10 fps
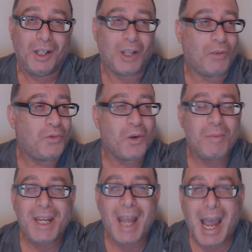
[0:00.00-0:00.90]
Now for
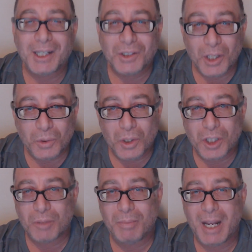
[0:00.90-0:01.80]
me, I try to
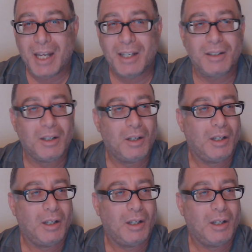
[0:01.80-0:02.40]
explain